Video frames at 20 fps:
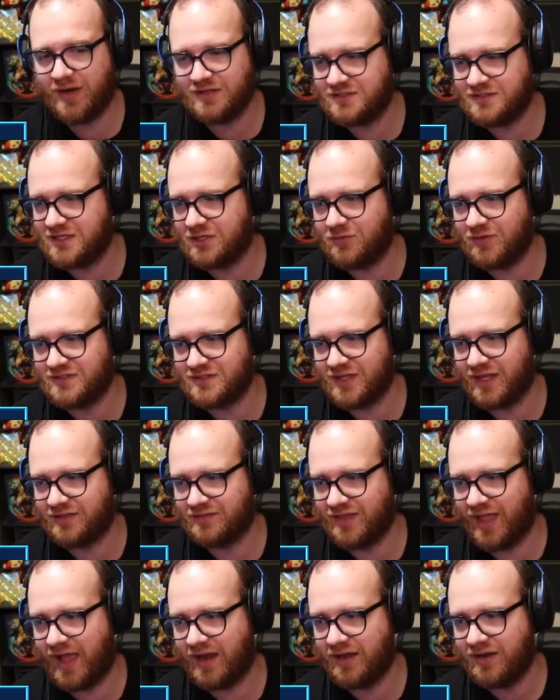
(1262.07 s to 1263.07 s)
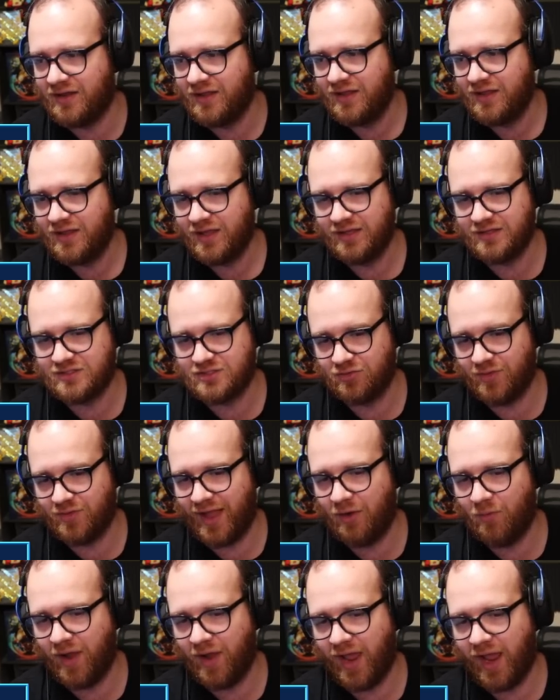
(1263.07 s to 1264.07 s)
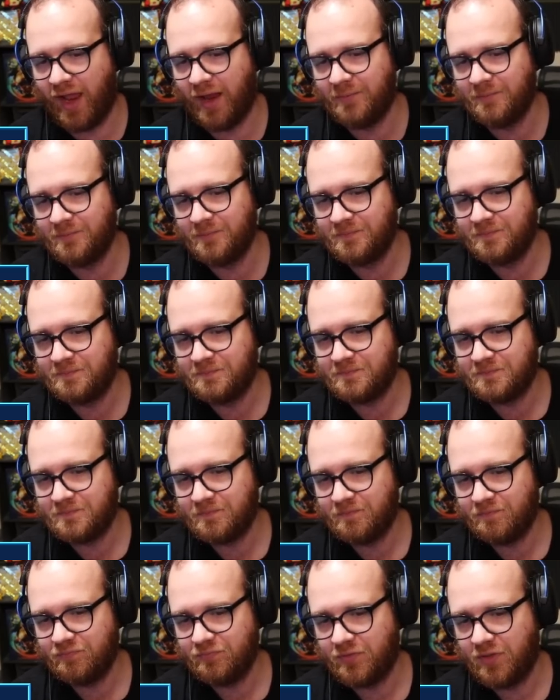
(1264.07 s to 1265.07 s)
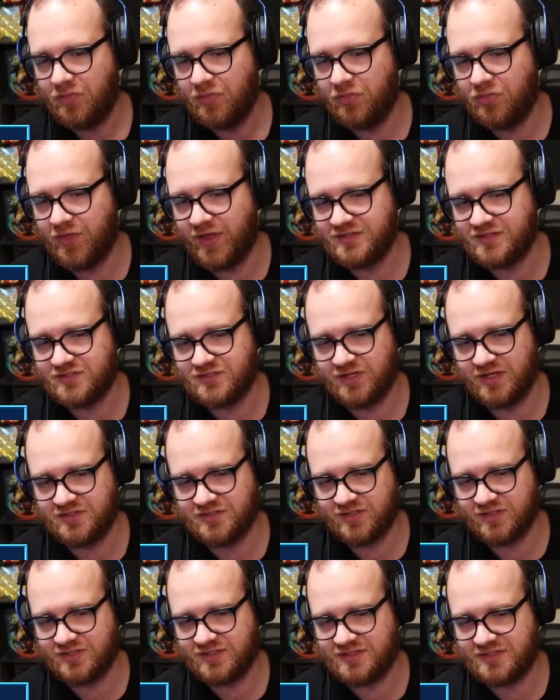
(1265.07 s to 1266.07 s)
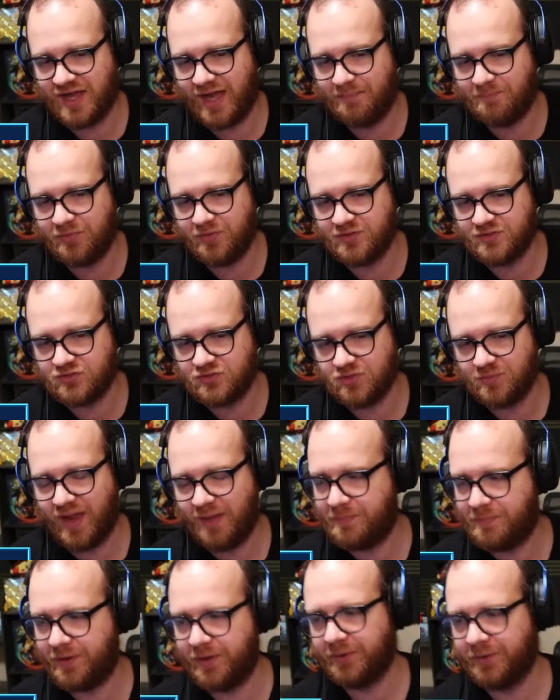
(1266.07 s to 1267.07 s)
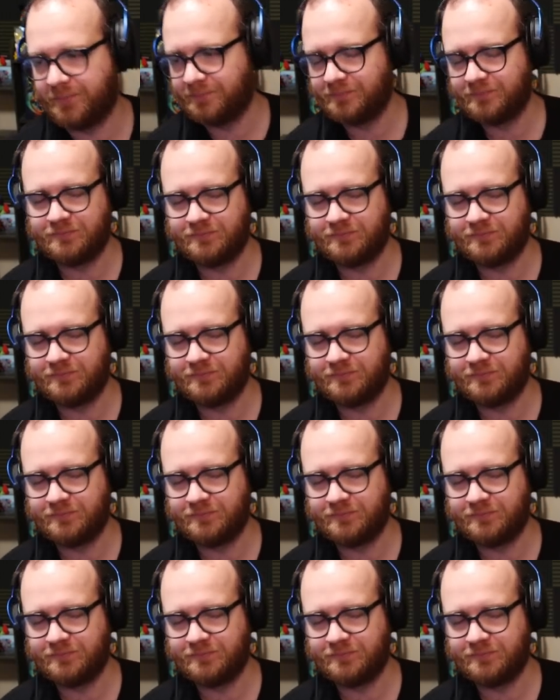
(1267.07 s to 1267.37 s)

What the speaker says: a sequence like that is so that way this doesn't stop this from happening.